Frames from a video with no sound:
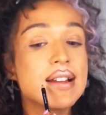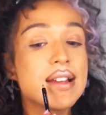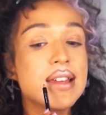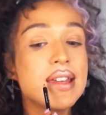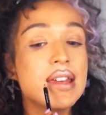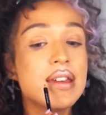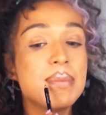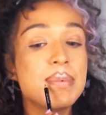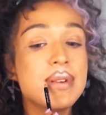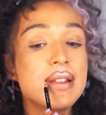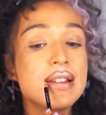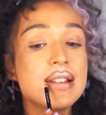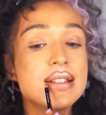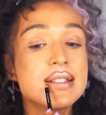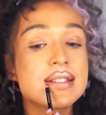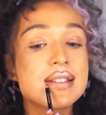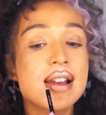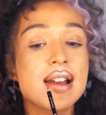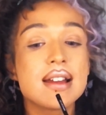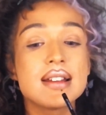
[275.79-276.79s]
keeping the
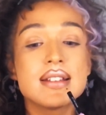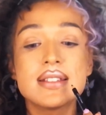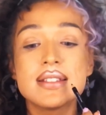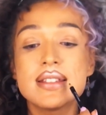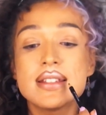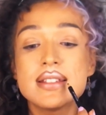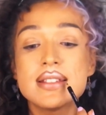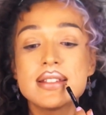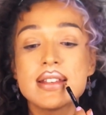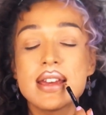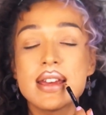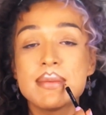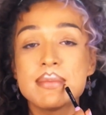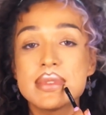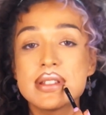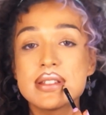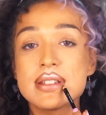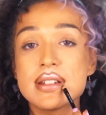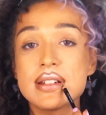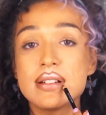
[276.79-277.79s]
sides the same
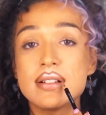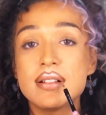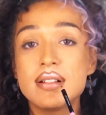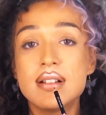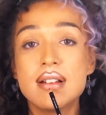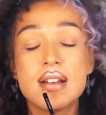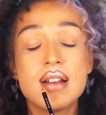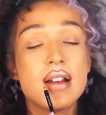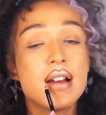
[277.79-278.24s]
still.